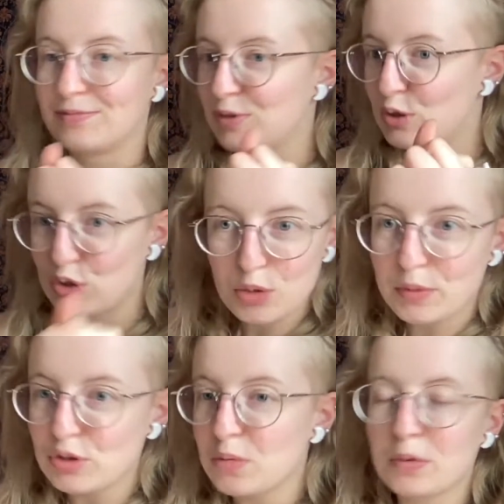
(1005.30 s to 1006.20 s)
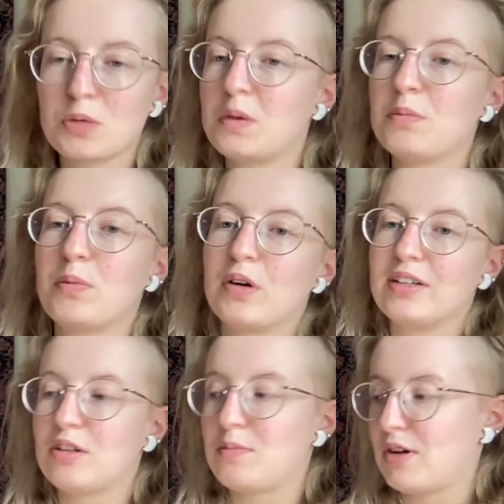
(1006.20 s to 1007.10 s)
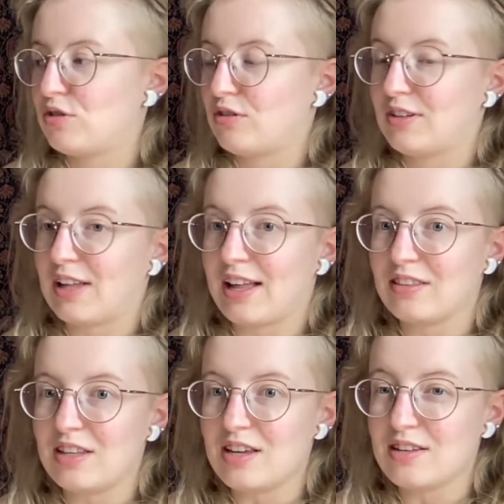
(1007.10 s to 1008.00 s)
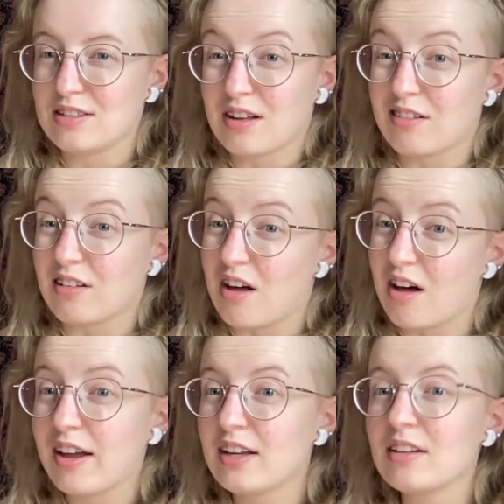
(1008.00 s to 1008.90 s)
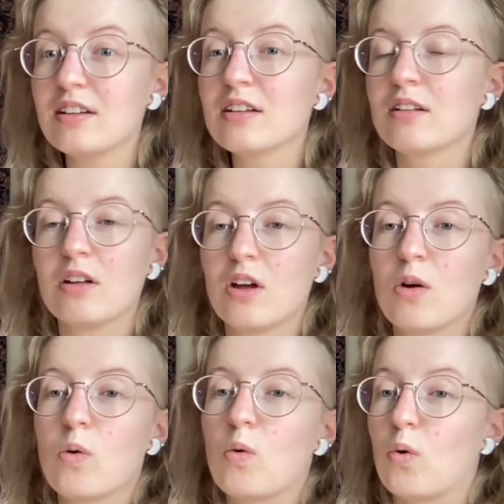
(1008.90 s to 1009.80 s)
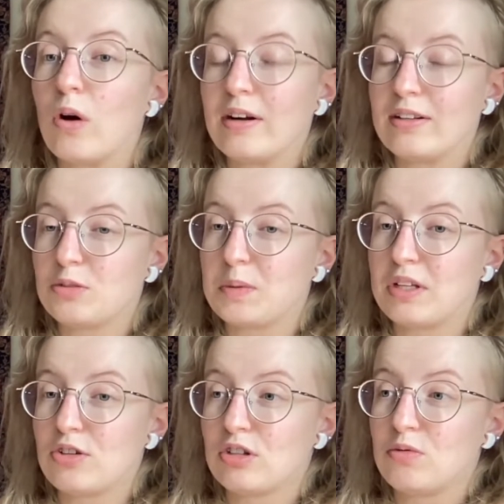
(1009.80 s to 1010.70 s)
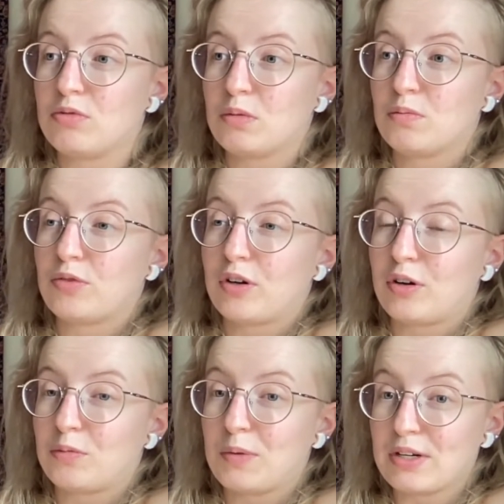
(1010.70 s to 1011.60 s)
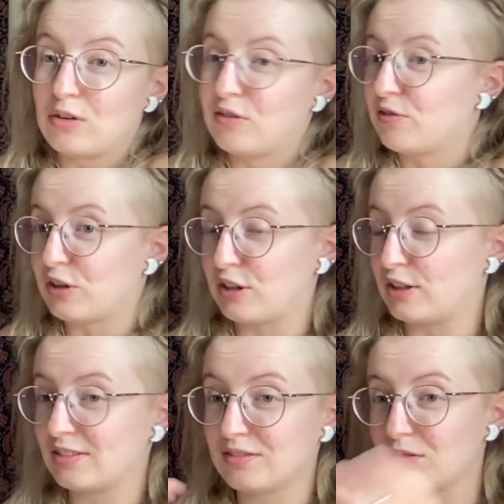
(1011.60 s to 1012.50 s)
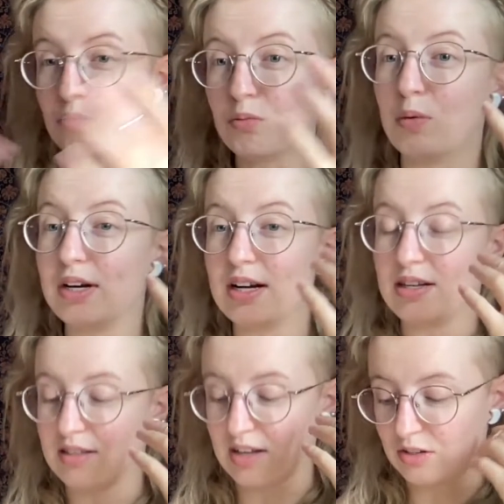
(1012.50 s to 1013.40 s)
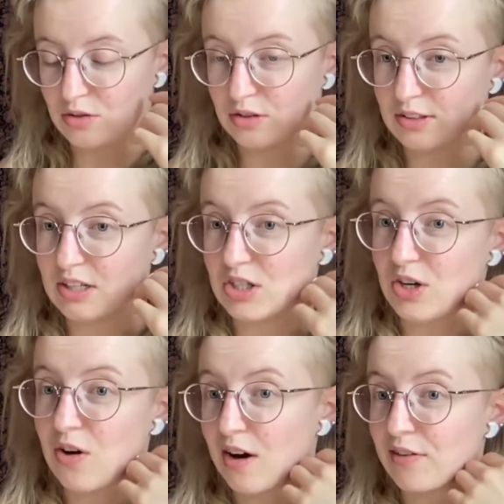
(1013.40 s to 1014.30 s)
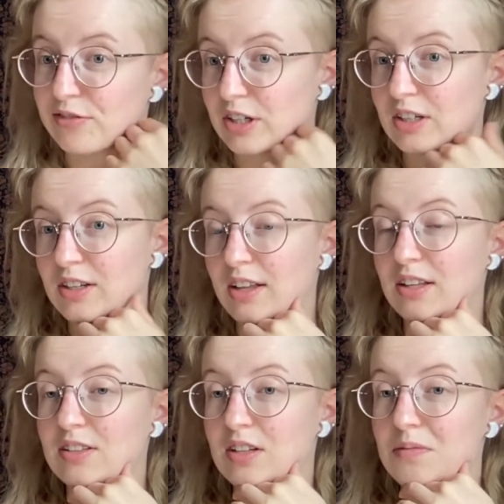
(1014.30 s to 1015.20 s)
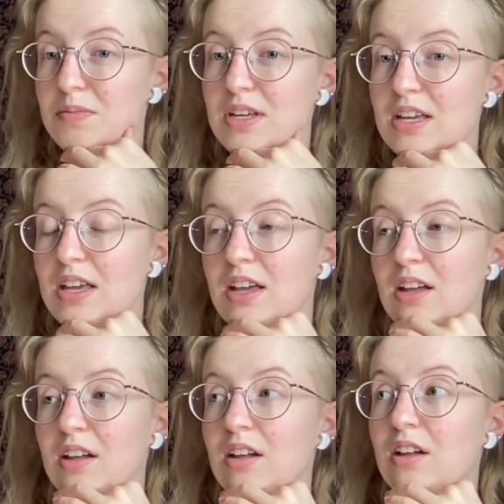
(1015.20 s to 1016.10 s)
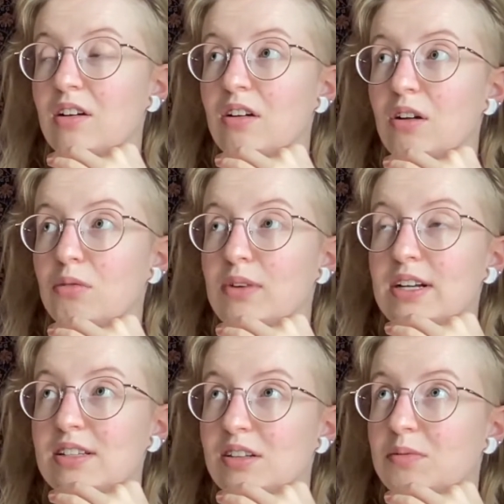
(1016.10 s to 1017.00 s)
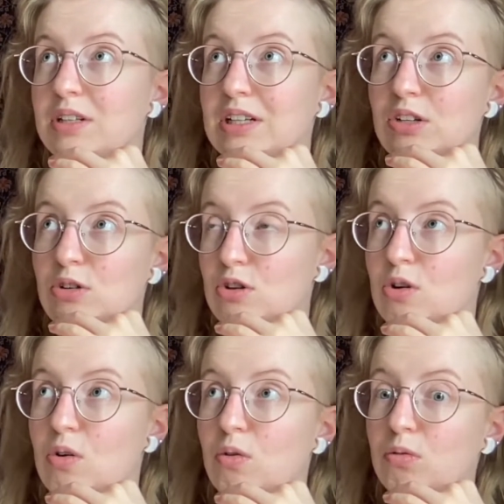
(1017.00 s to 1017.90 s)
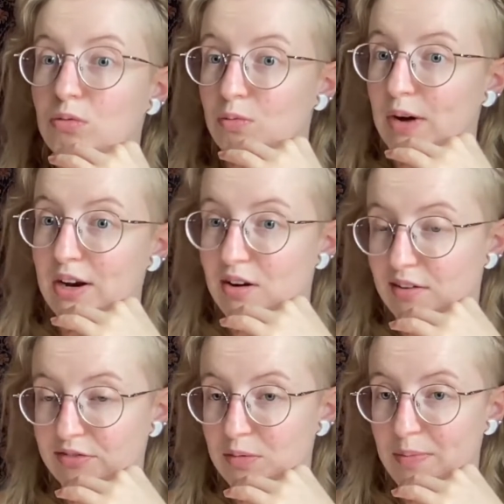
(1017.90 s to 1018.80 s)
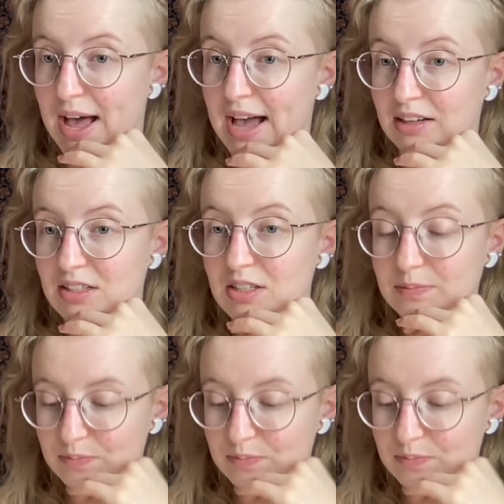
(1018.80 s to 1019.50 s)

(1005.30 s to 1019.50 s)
Super, super, super important to make sure that these align, or there's potentially room for wiggle for what it is that you're looking to offer. And this could be already something that you know right off the bat